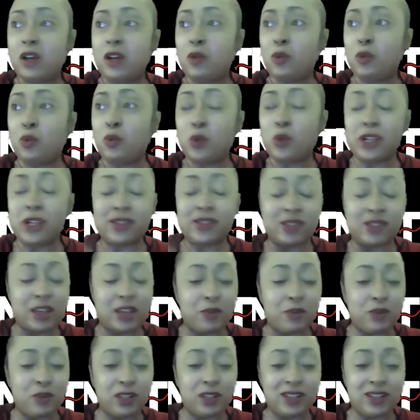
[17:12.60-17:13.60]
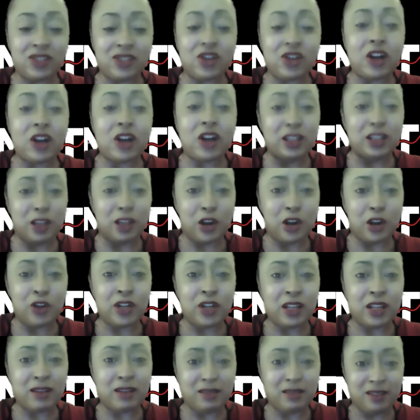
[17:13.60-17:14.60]
once they really started
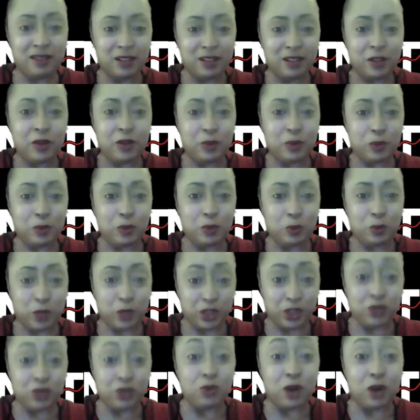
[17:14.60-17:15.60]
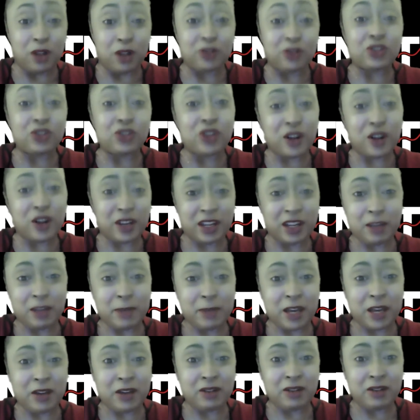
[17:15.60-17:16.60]
learning what you all are talking
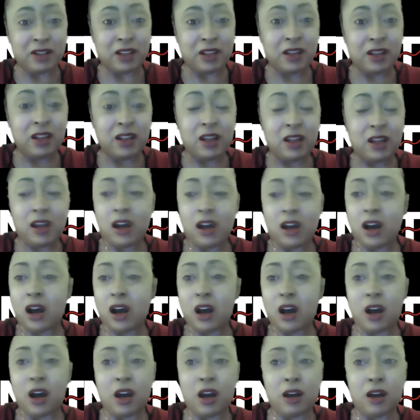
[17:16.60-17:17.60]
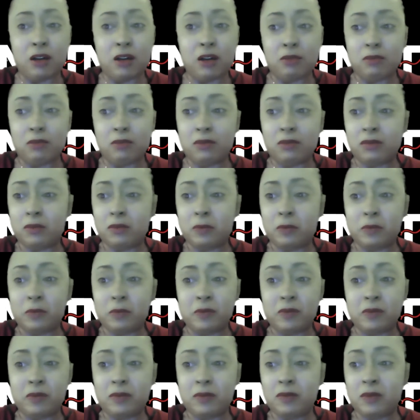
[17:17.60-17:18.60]
about, um,
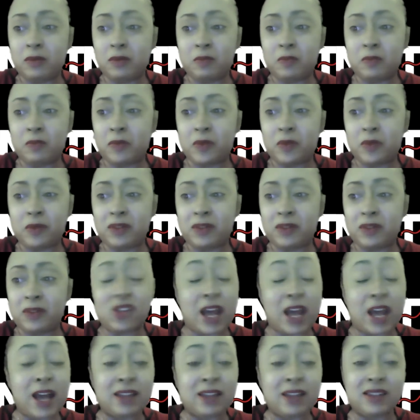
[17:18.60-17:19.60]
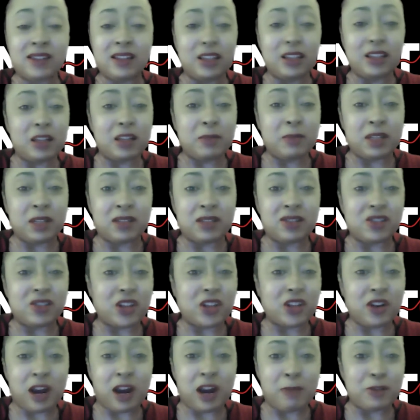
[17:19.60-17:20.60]
sky's the limit to
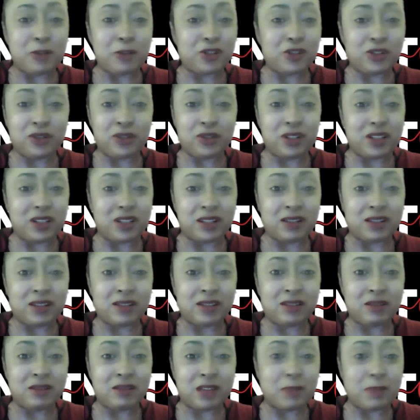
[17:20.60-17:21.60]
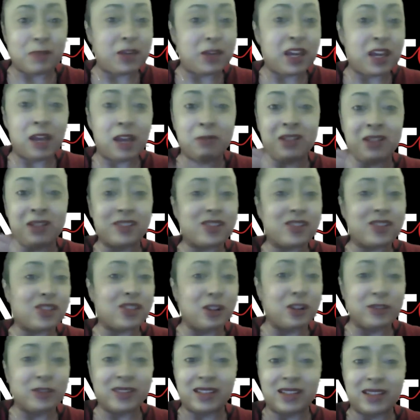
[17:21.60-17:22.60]
their opportunities. They became
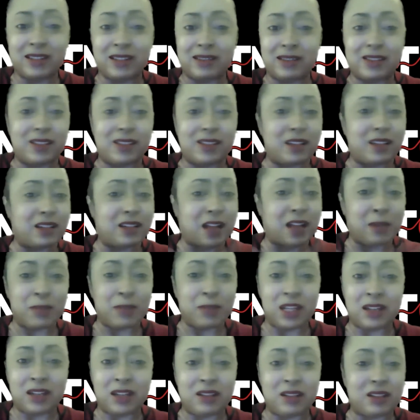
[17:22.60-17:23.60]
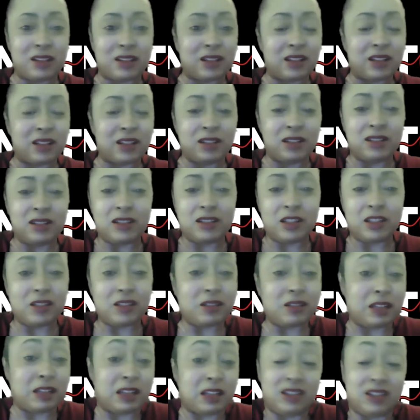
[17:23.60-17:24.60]
consultants, and I mean, it, it
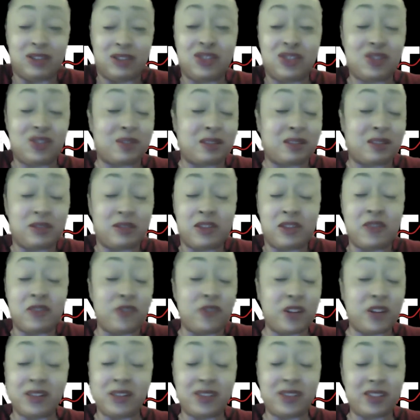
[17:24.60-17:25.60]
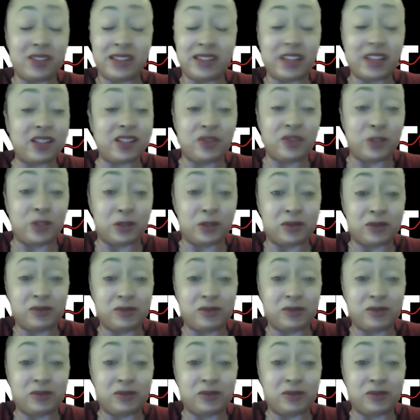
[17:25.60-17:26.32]
is they're very successful.